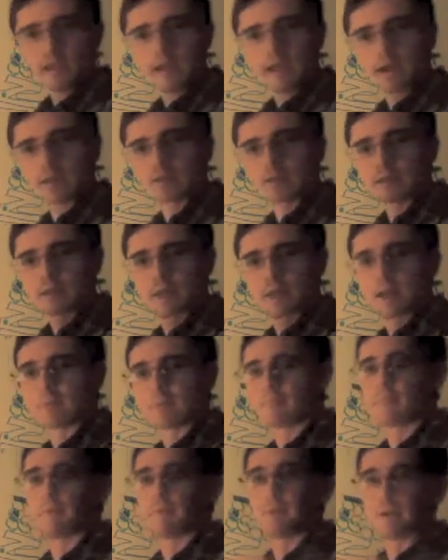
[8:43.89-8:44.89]
at,
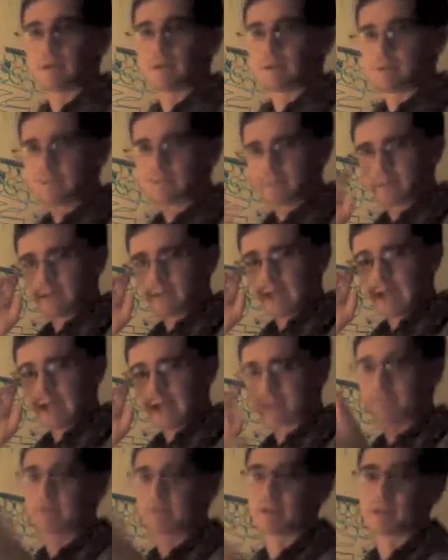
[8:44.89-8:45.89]
at, uh,
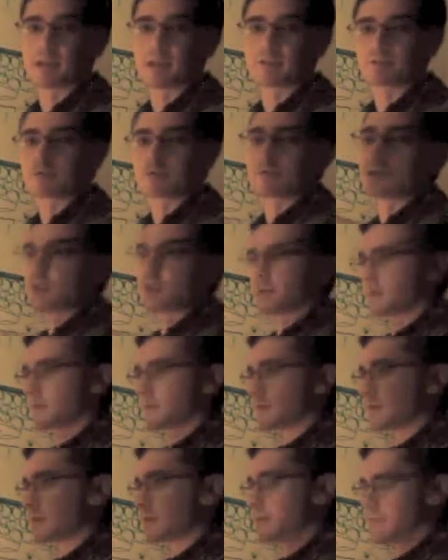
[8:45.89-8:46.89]
action potential gen-
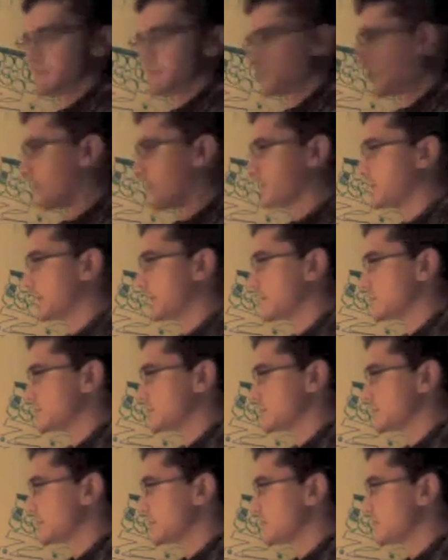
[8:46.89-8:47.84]
or uh, propagation,